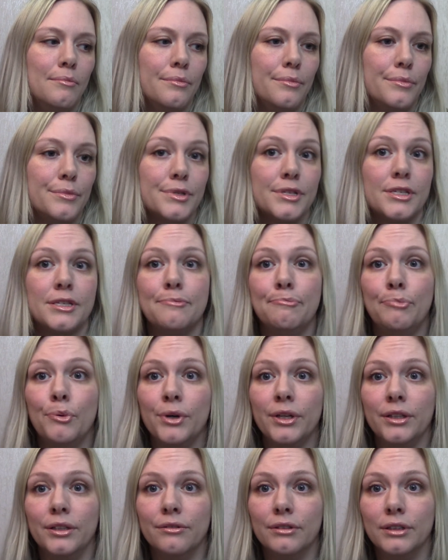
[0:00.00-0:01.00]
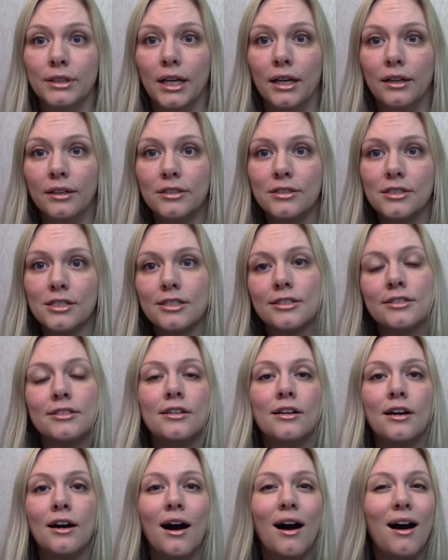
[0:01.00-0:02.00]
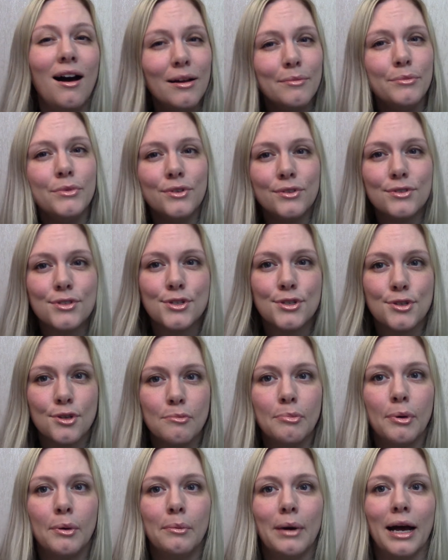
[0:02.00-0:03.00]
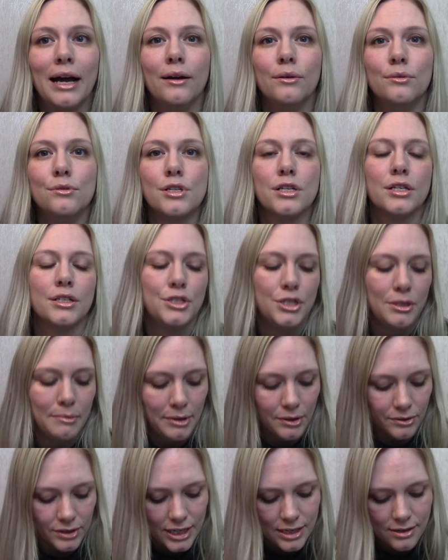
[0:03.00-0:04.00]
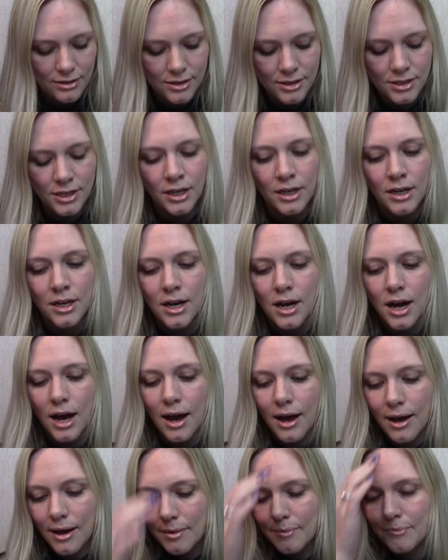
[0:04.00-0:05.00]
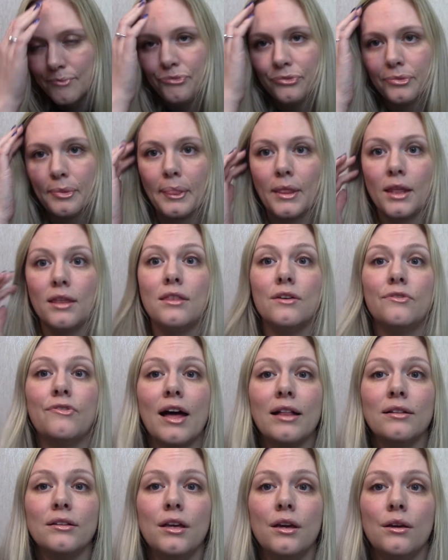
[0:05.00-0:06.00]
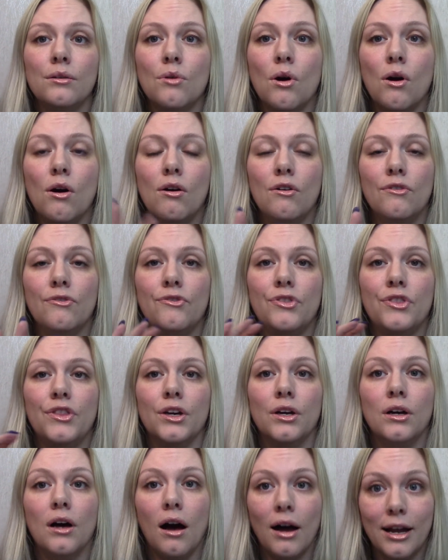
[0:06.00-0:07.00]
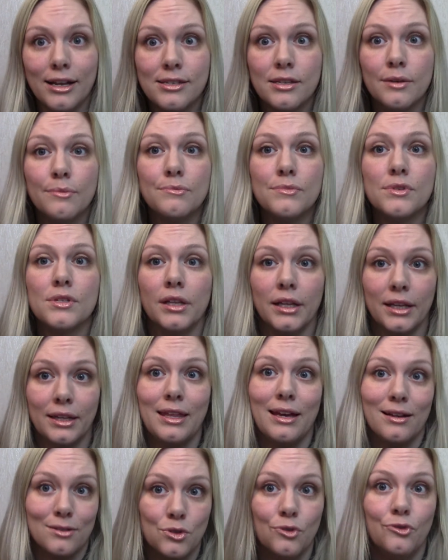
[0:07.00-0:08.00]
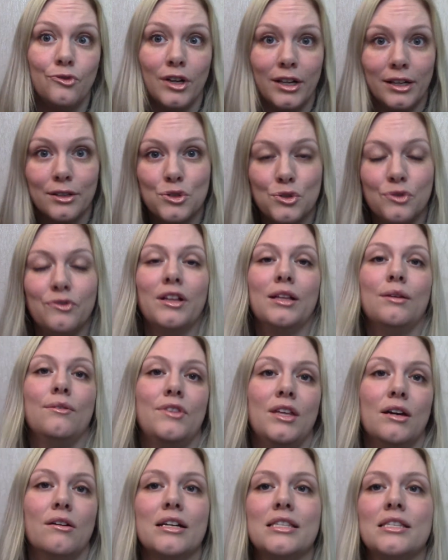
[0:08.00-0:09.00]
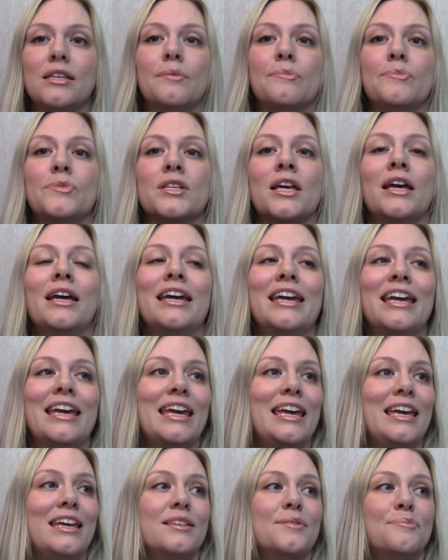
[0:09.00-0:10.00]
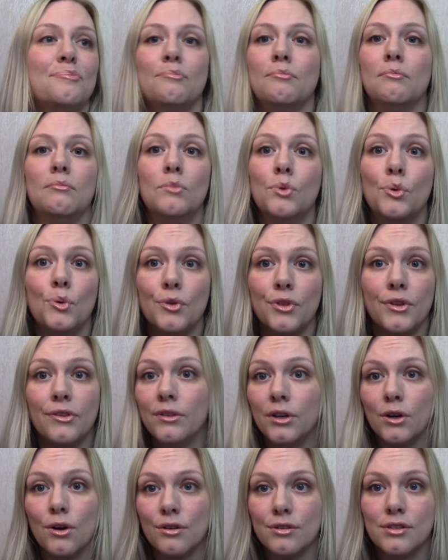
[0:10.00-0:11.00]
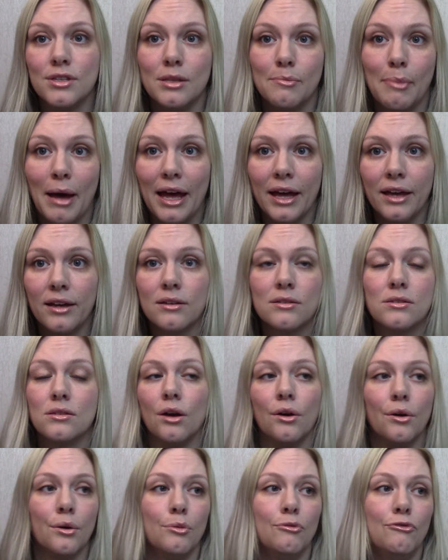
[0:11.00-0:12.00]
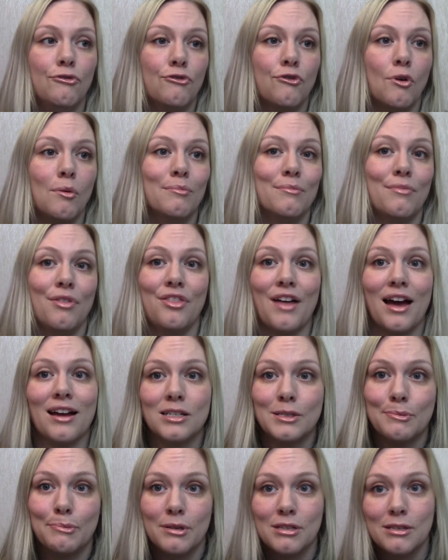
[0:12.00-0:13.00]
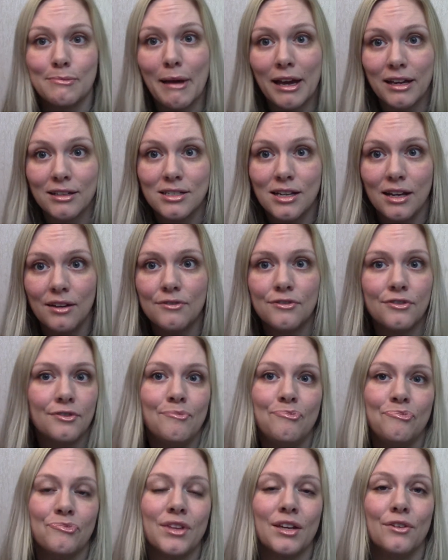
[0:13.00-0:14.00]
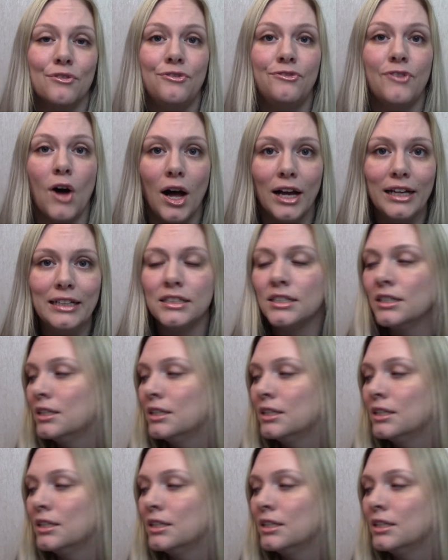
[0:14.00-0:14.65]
Spoiler alert, I'm not super wowed, to be honest. The value of the items, like the actual financial value of the items, is more than the cost of the bag, so from that perspective, fine.